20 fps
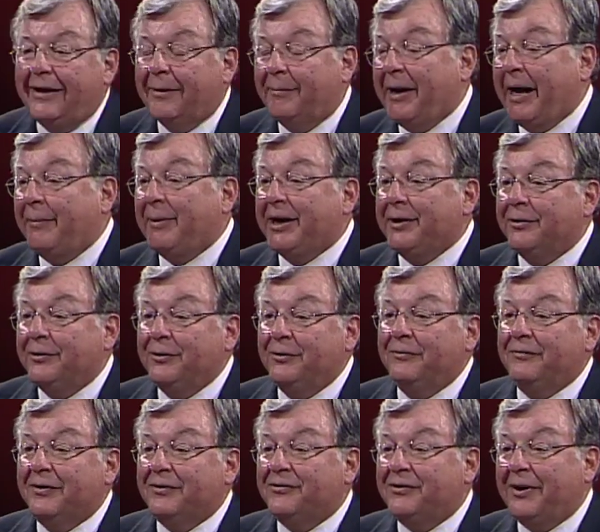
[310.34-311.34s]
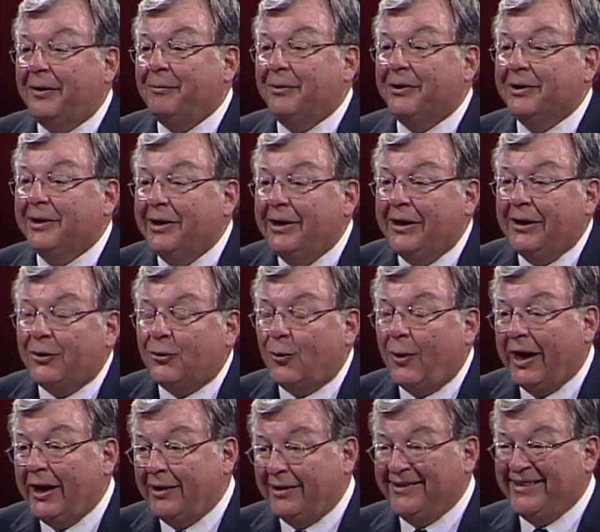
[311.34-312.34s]
Now, Bob, I know you've assembled
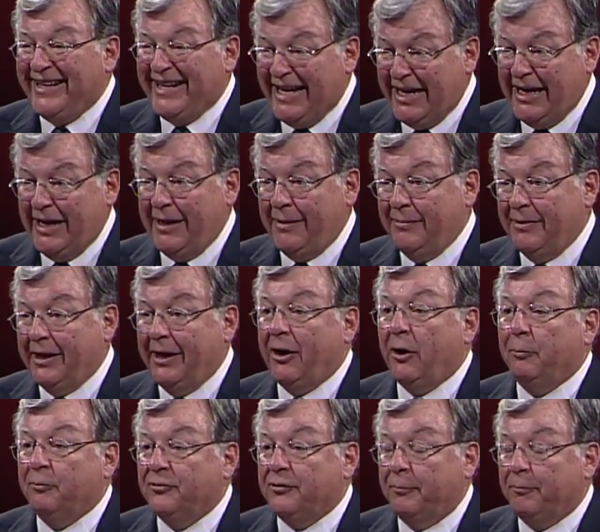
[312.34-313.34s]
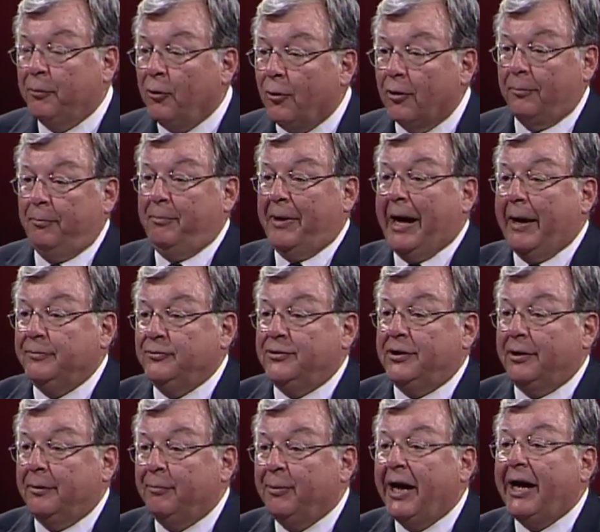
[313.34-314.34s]
quite a team to help support Bob
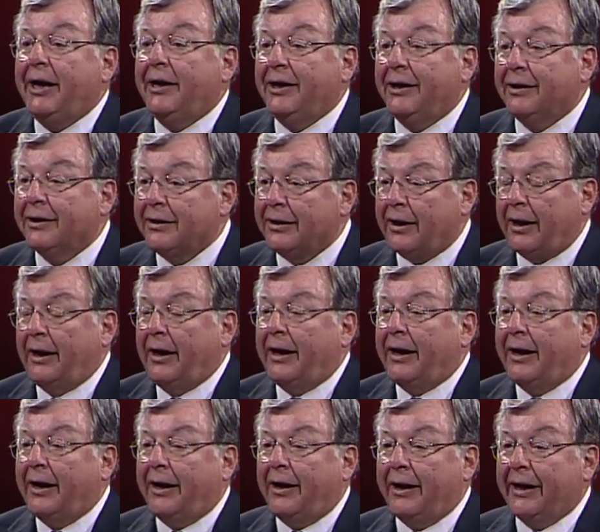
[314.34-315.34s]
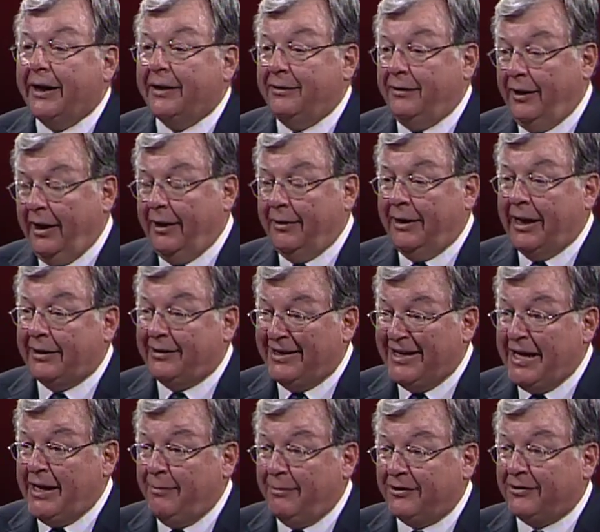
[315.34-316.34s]
Jung Painting, and that
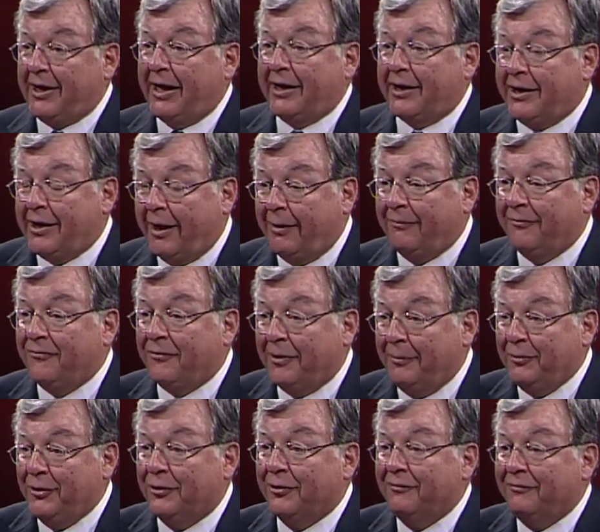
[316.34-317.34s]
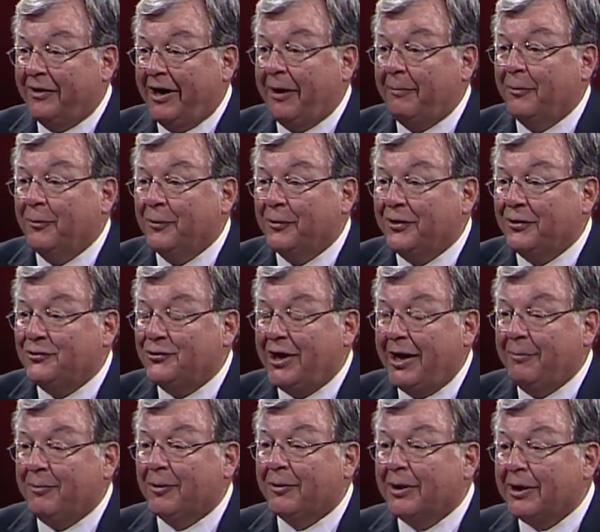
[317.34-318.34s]
team has kind of come from your involvement with the
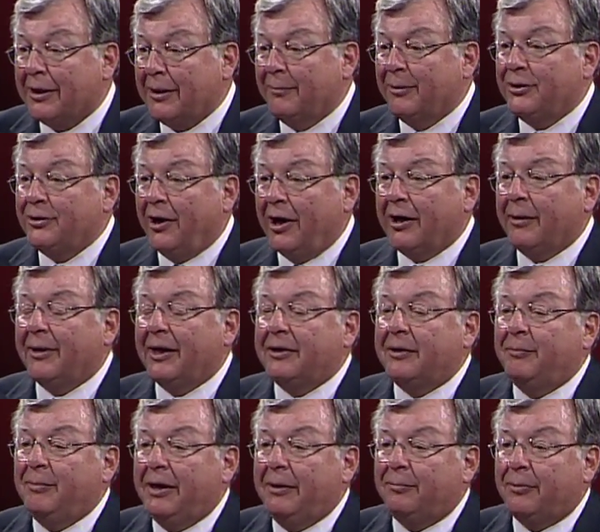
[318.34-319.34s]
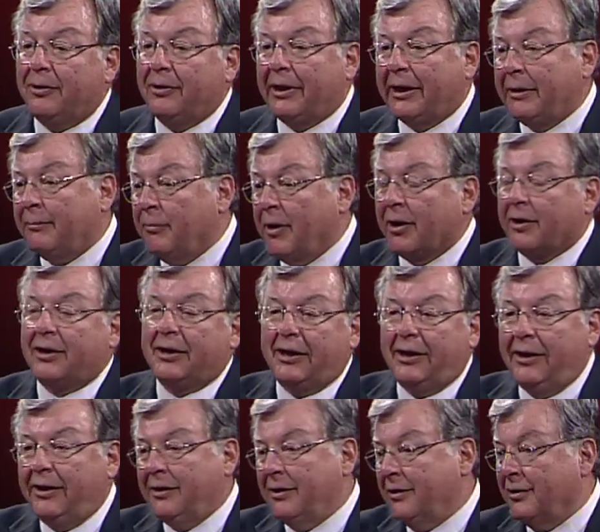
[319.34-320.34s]
chamber. But talk about the people like
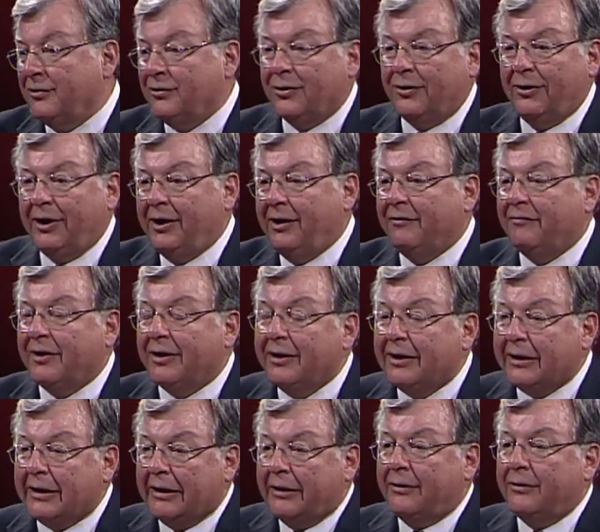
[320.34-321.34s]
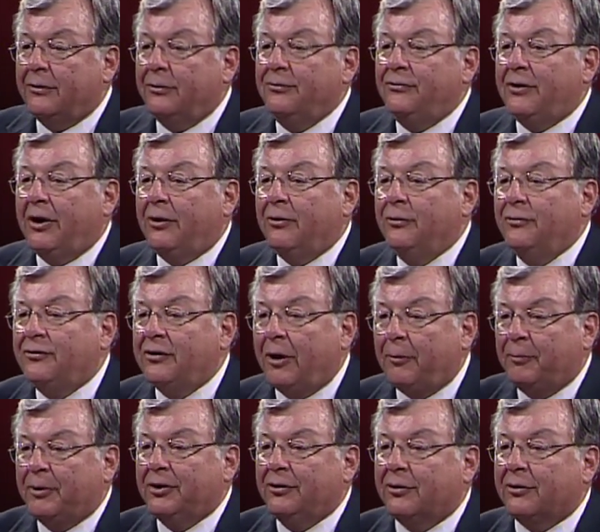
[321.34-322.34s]
marketing and attorney and everything. Who's
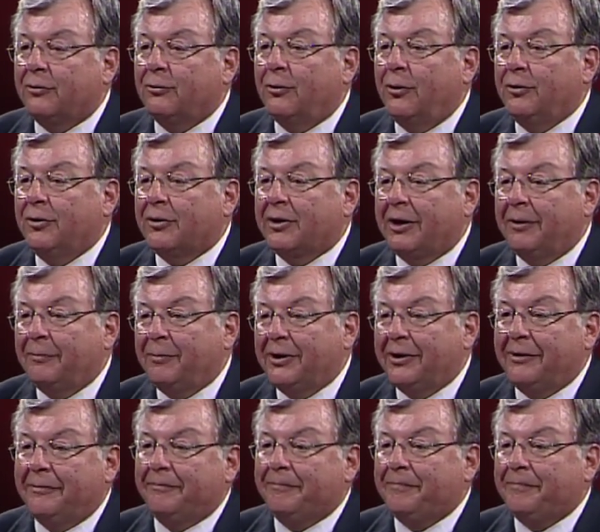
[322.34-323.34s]
helping you grow your company?